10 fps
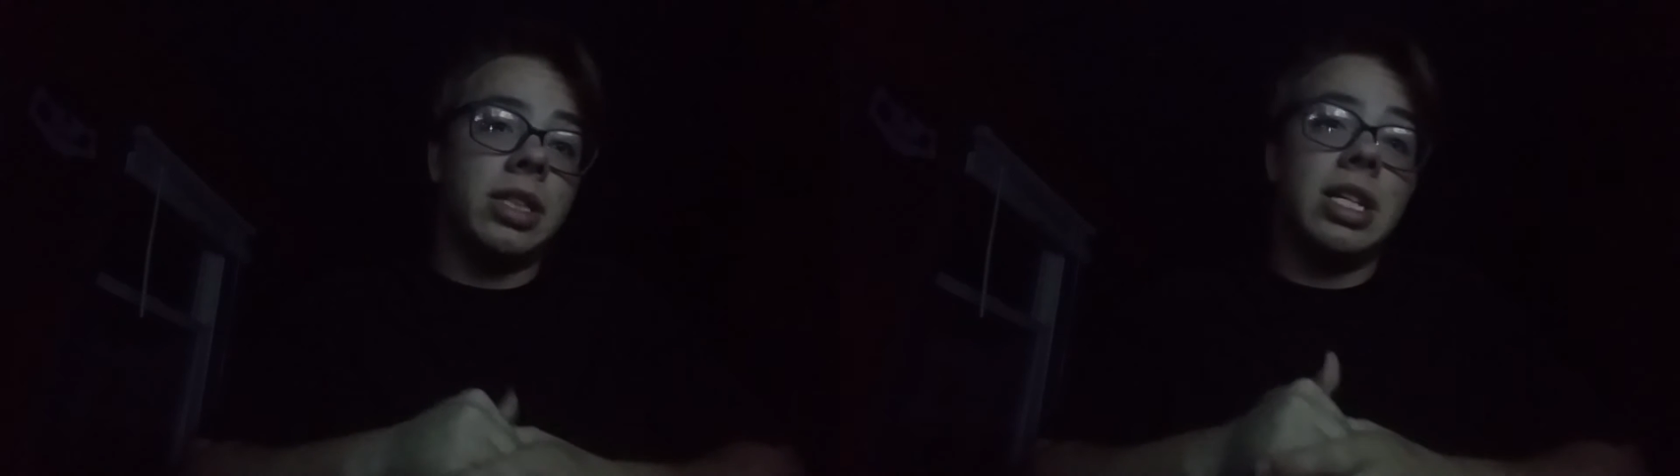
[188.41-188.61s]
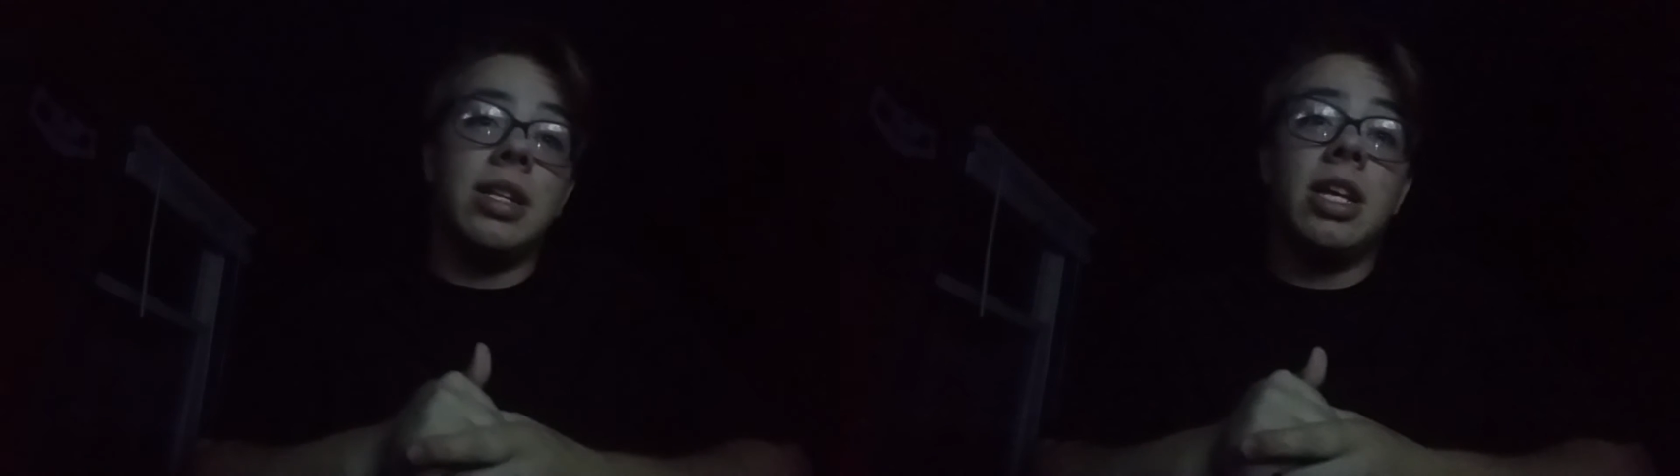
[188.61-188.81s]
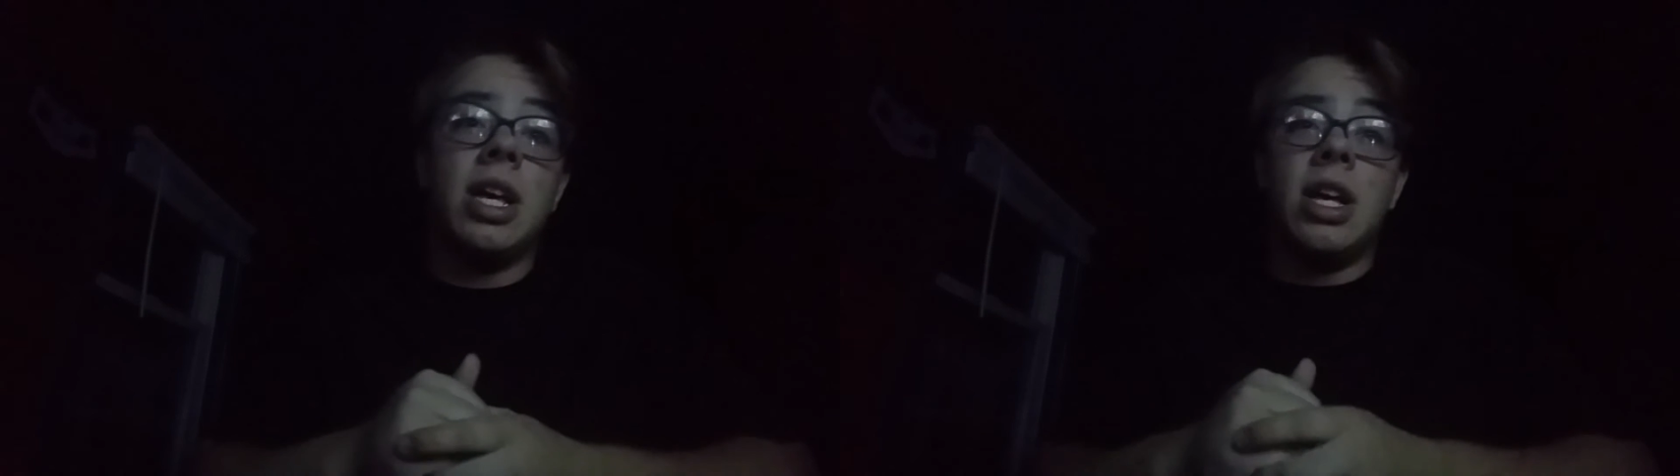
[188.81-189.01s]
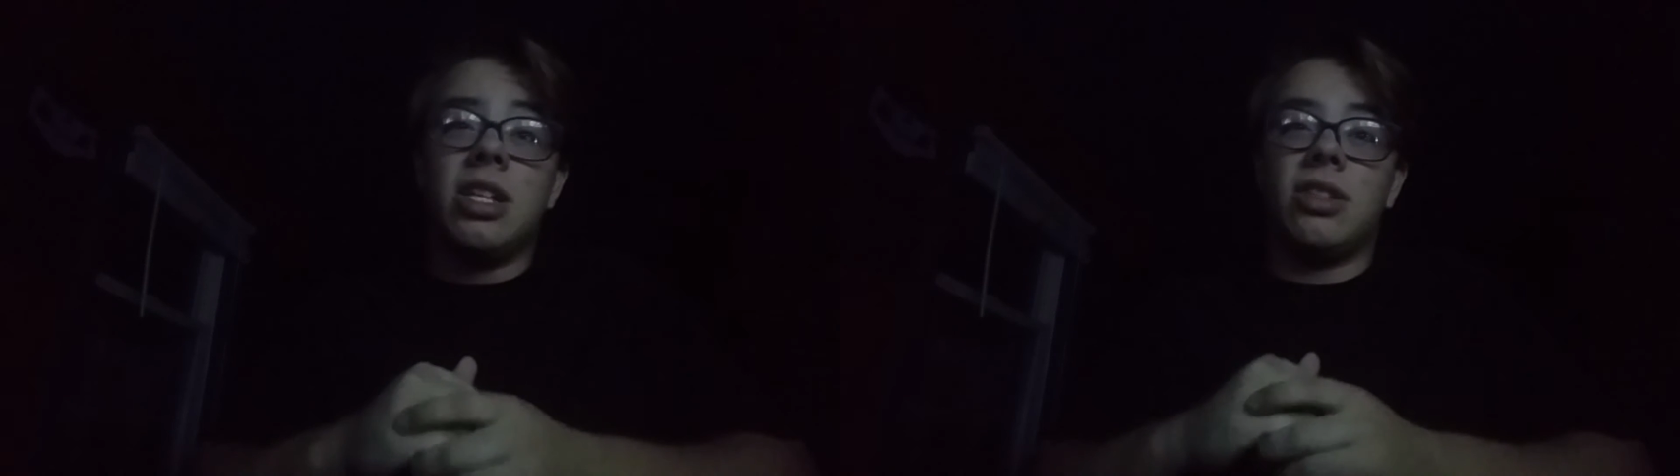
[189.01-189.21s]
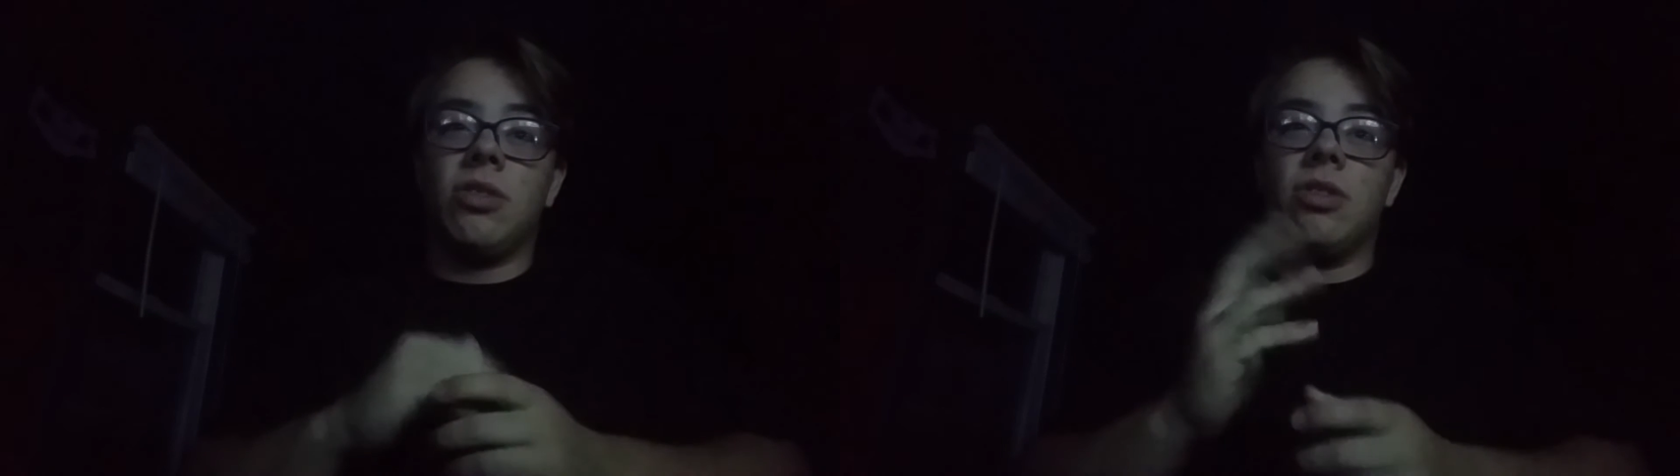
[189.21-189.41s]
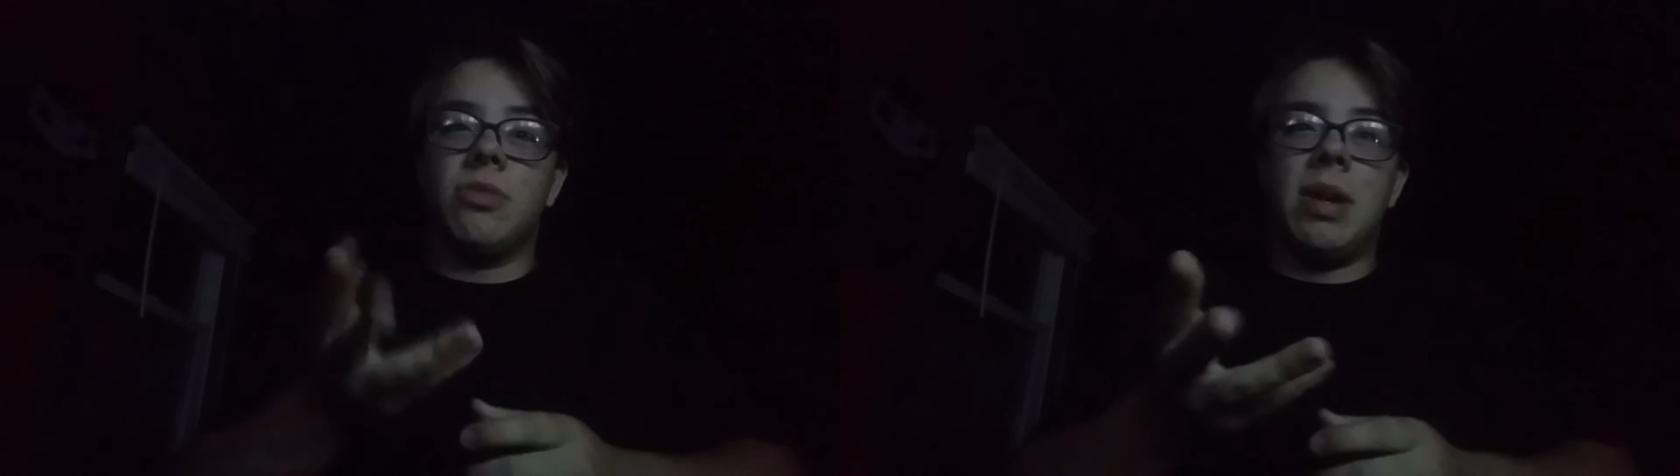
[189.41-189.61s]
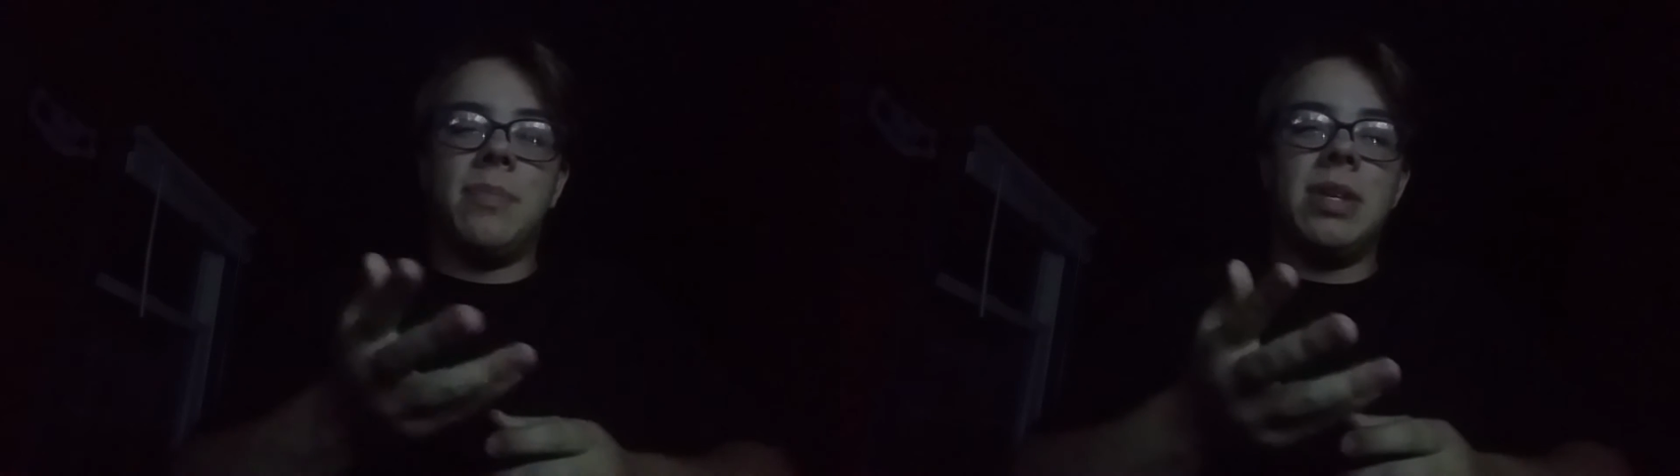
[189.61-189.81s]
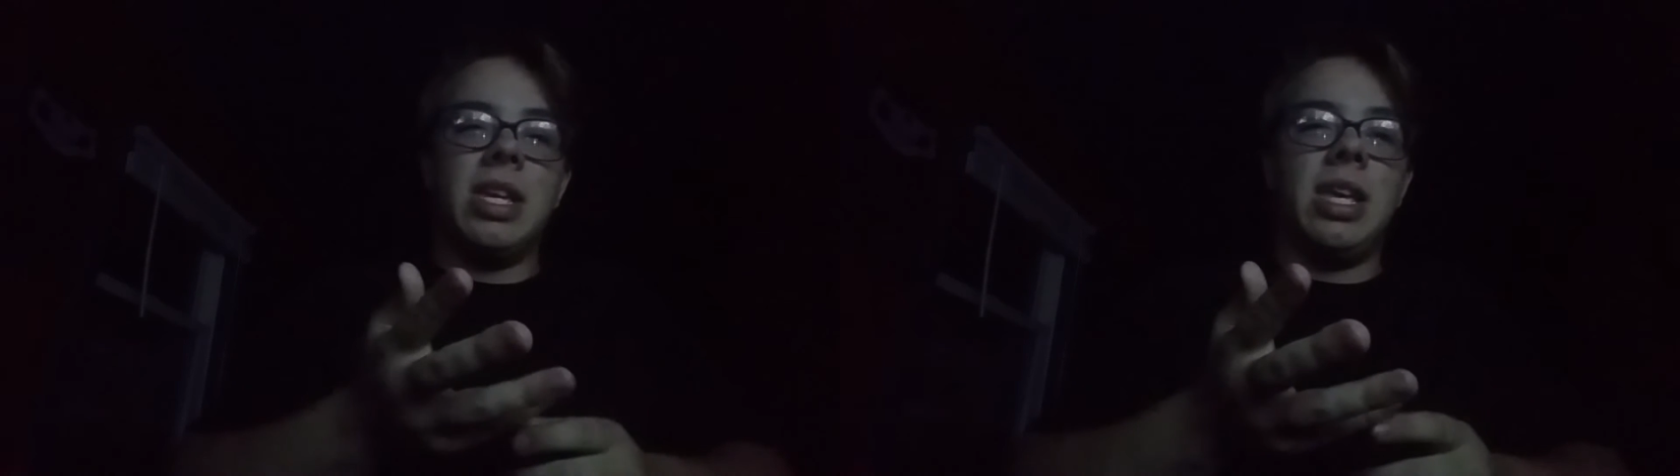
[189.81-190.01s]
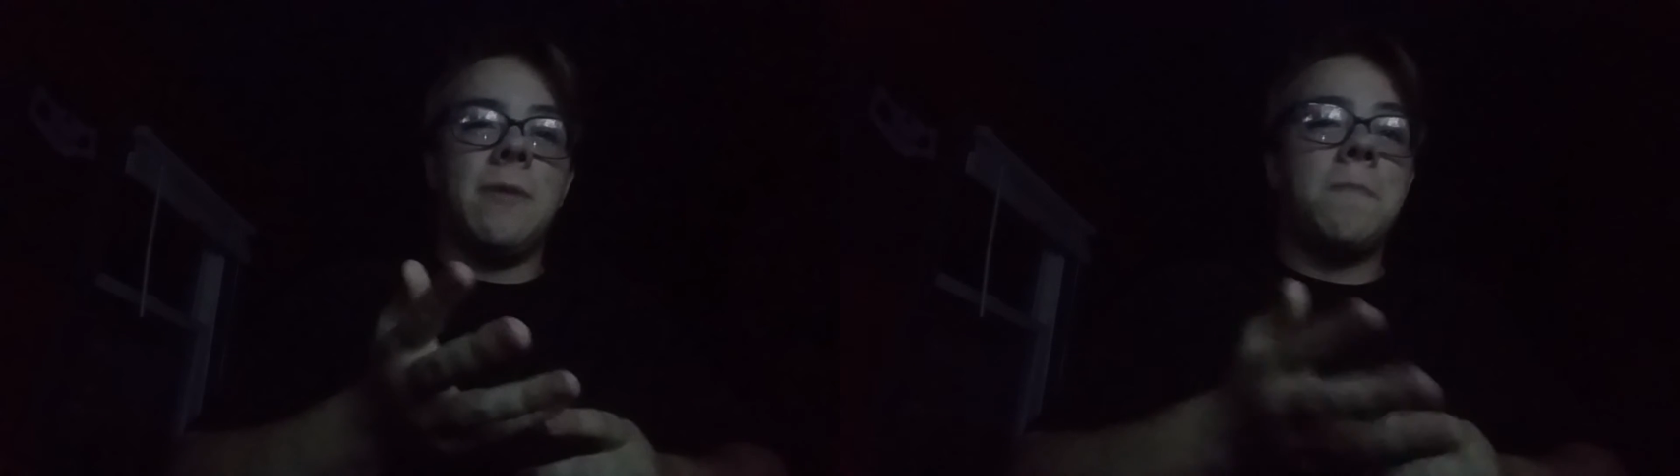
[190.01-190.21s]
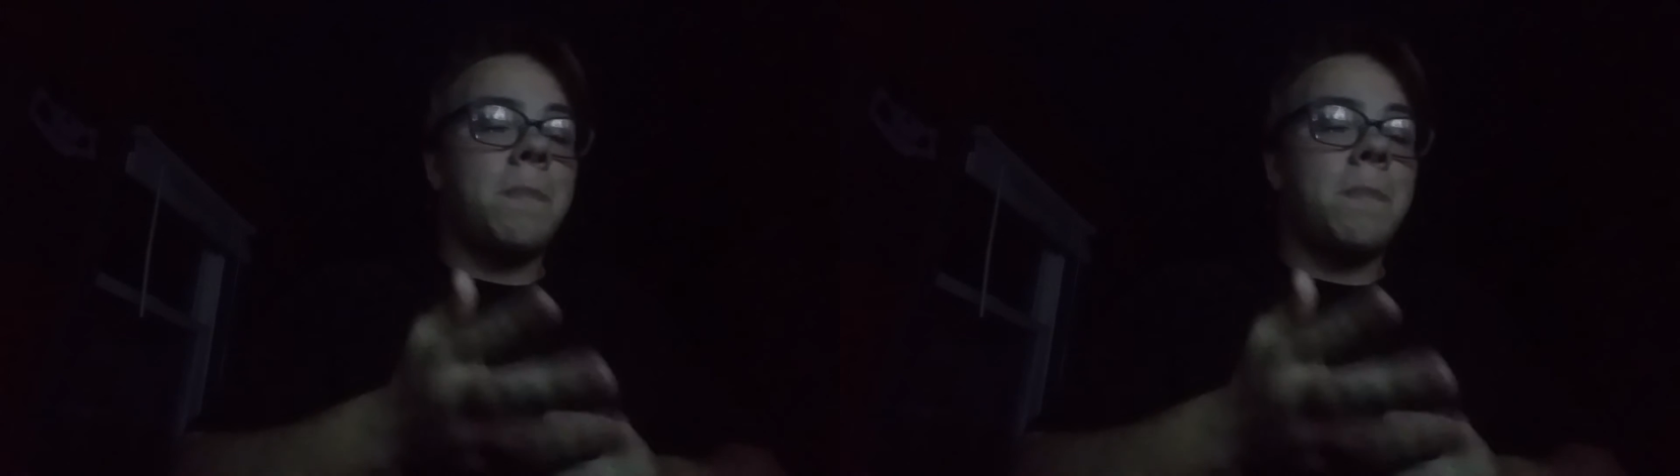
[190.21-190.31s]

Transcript: in so those might be